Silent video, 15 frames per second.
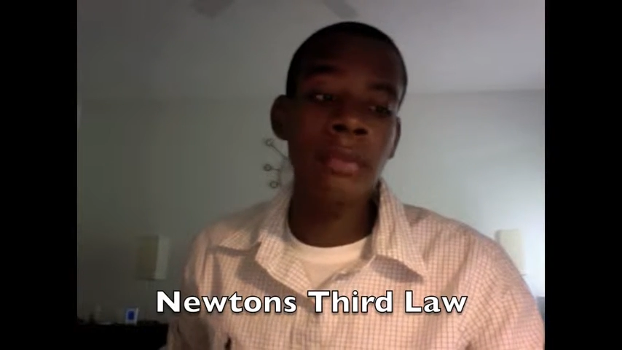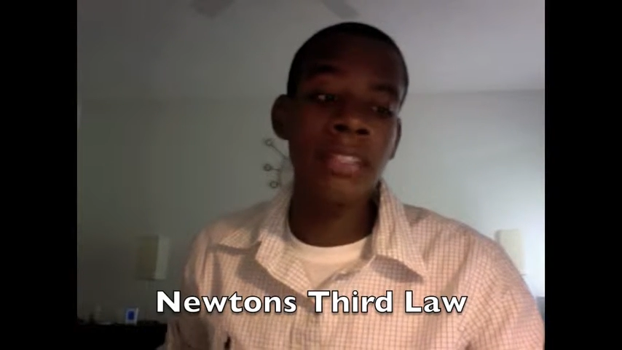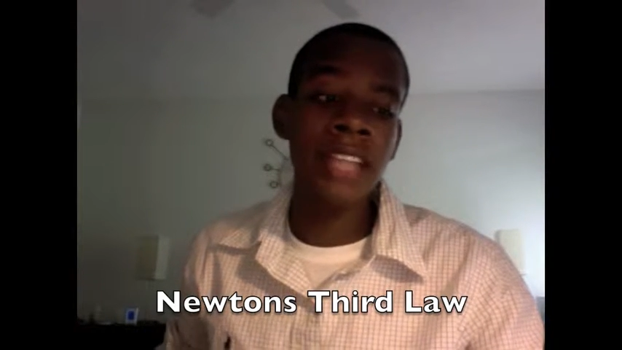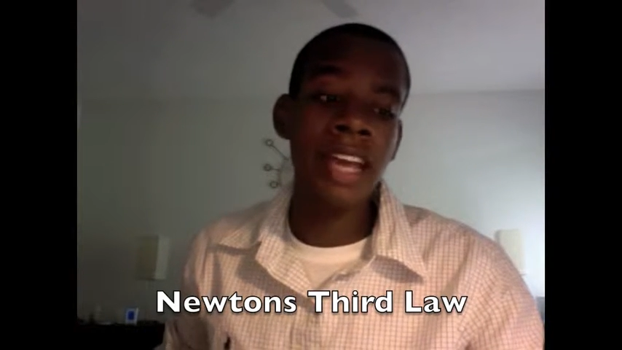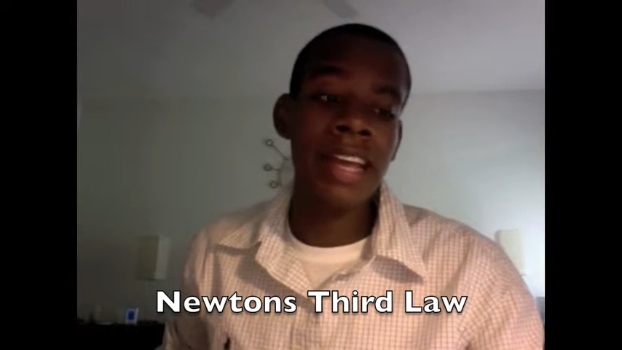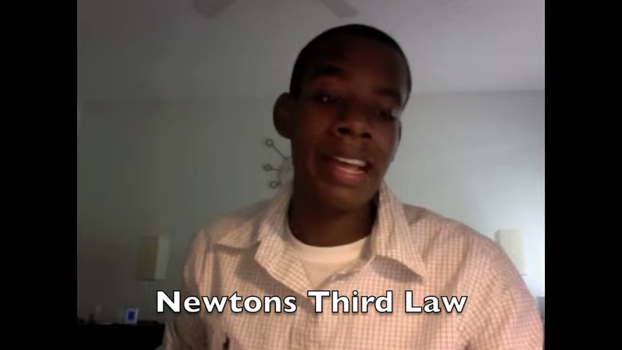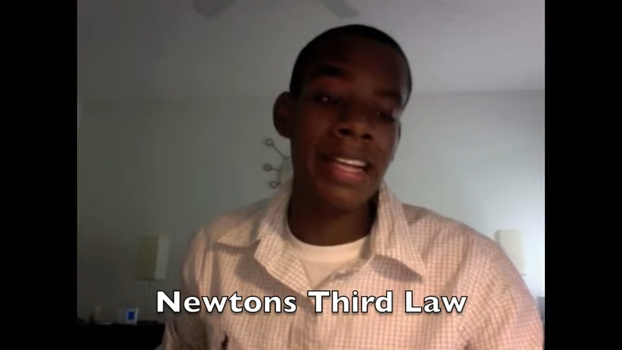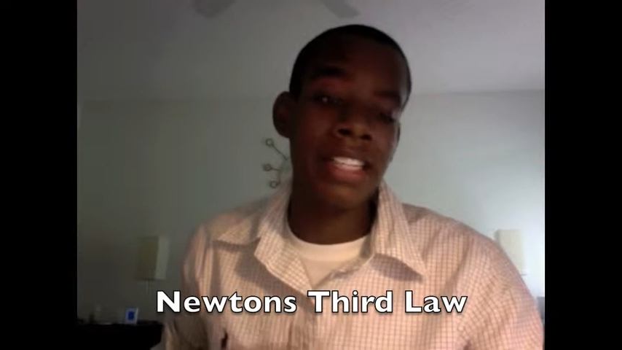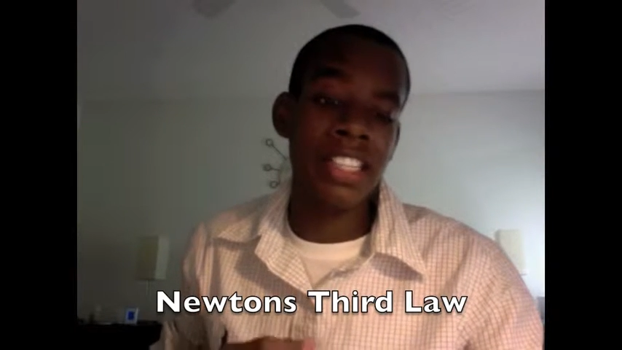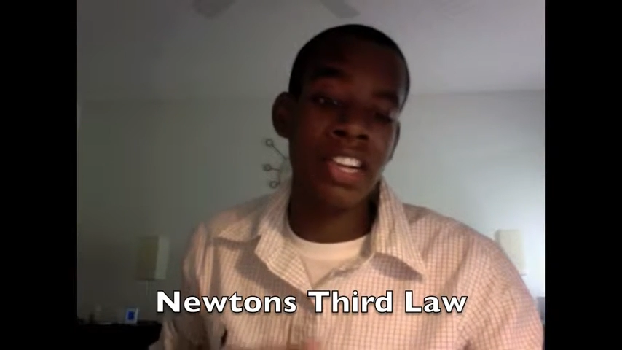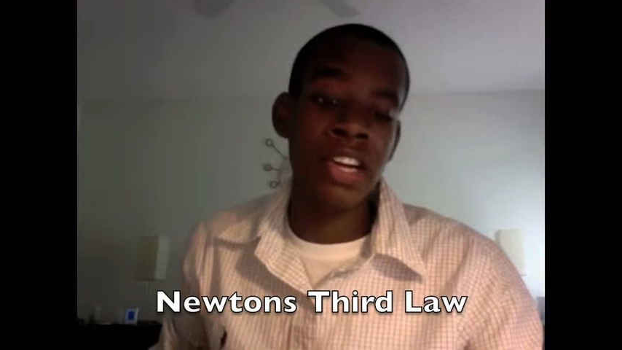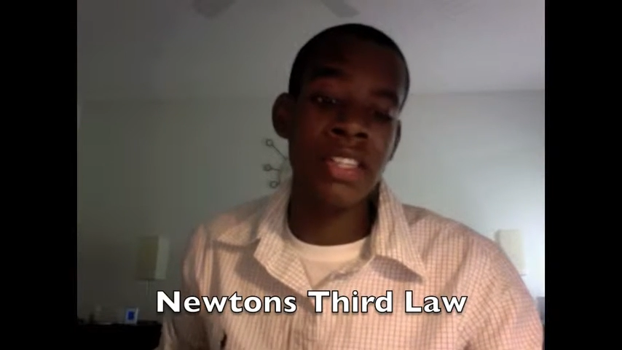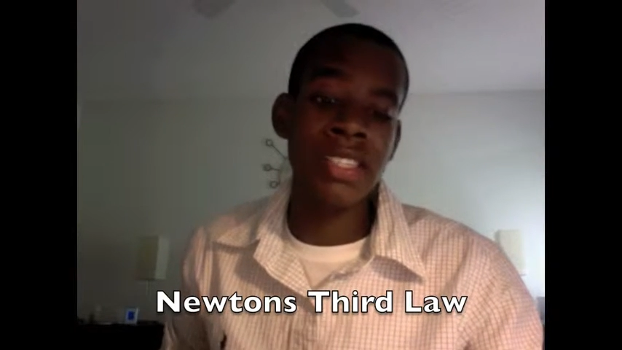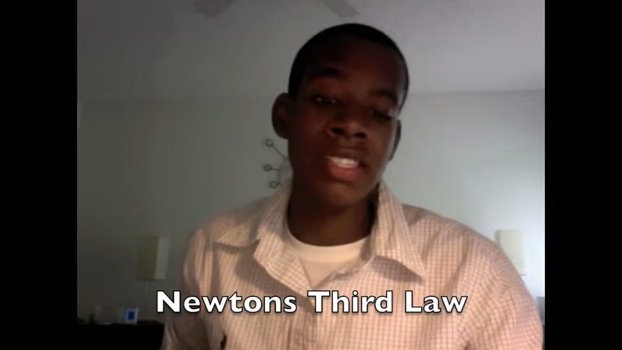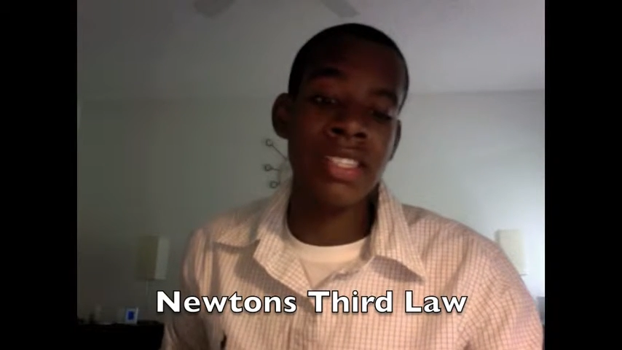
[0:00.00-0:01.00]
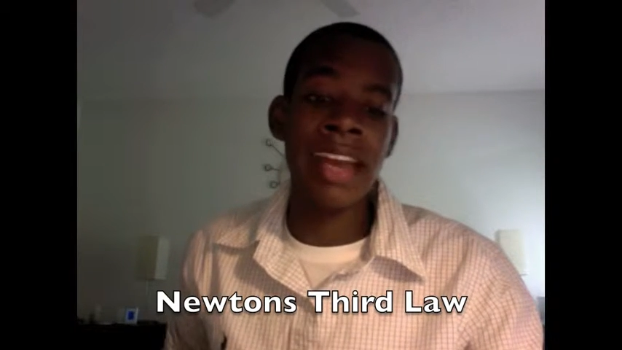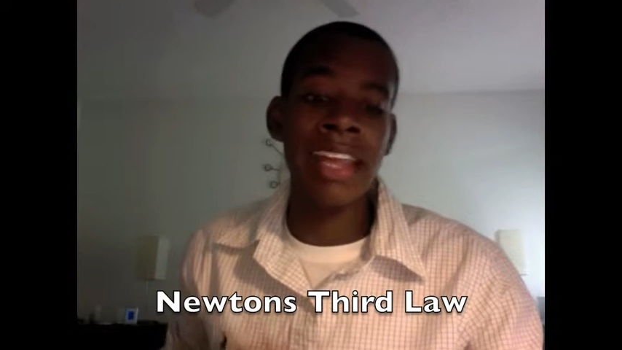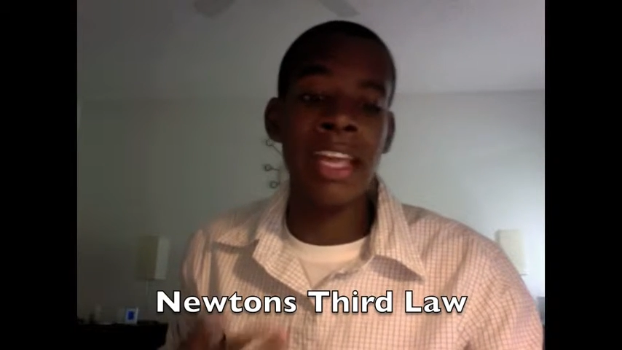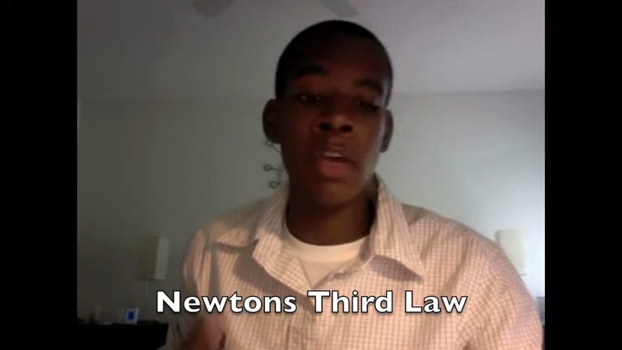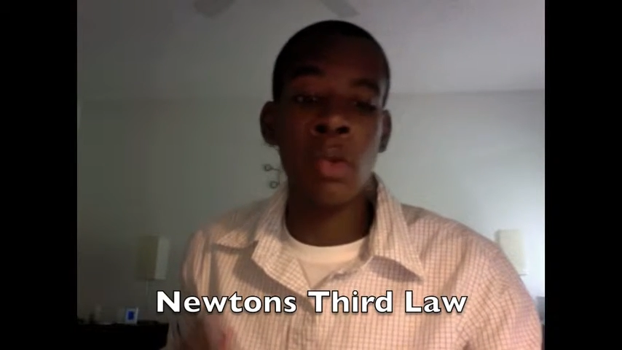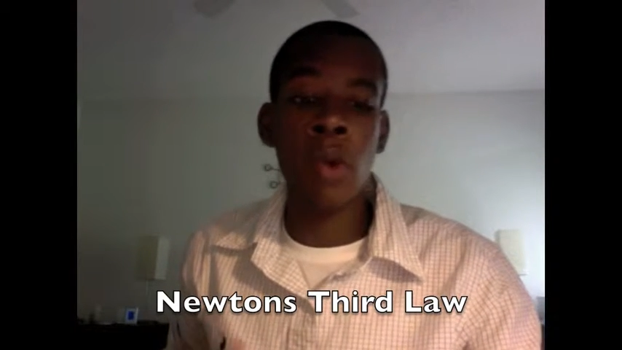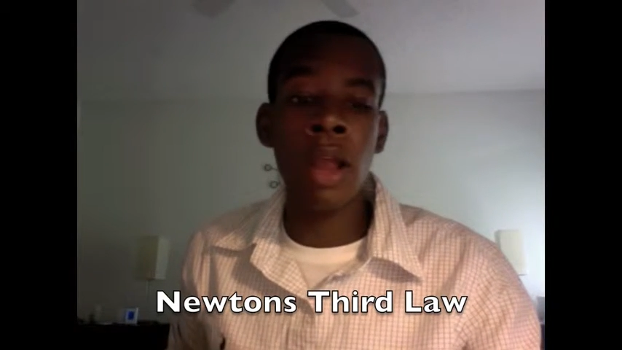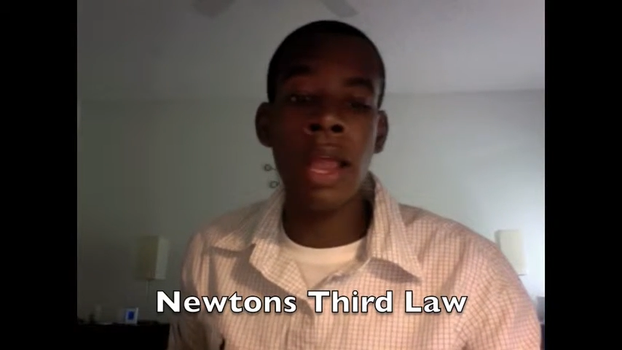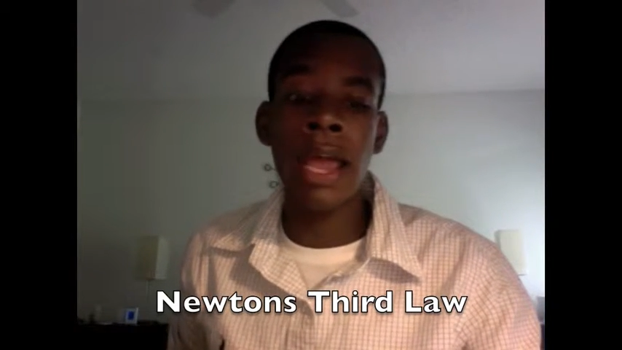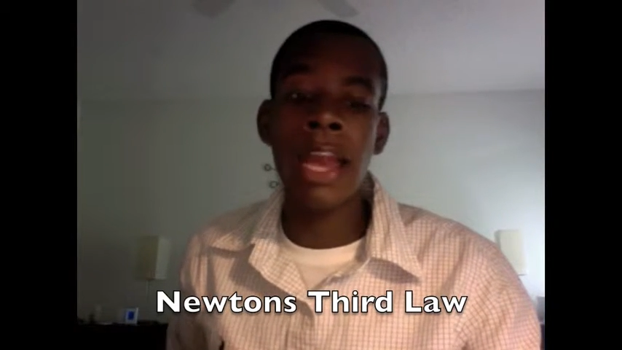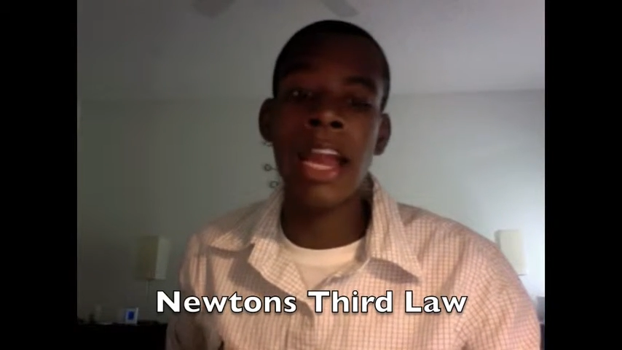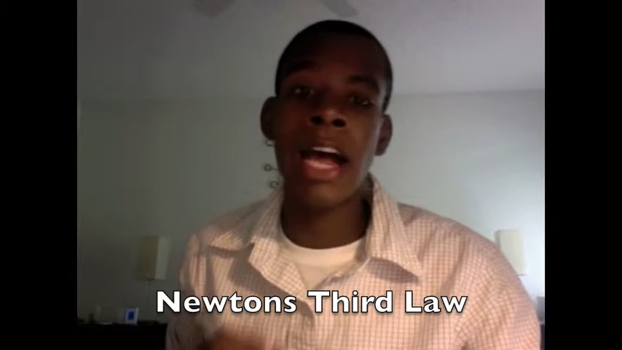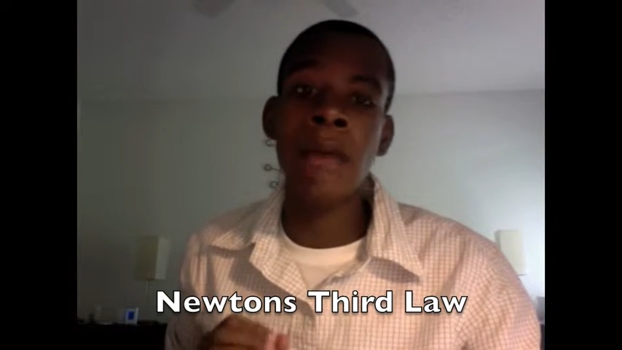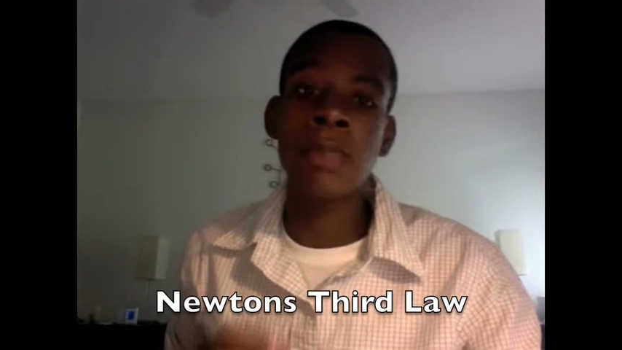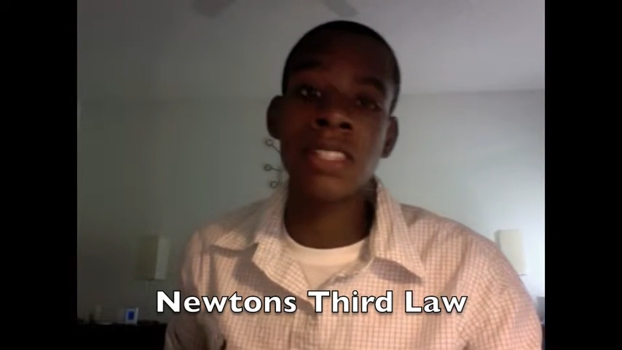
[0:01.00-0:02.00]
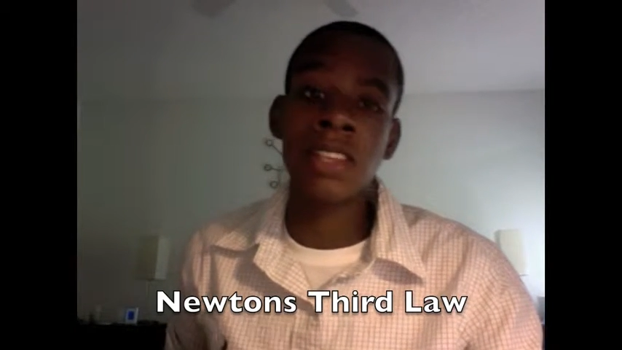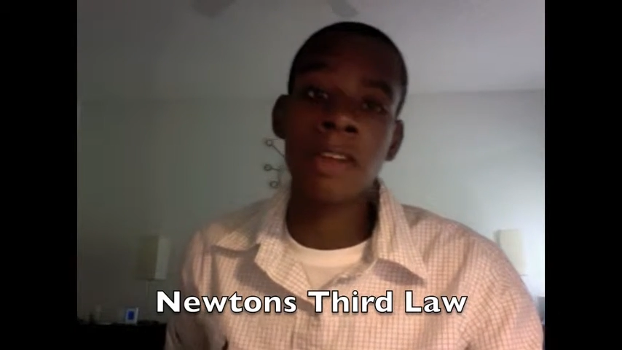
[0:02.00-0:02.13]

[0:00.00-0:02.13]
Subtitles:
to every action there is always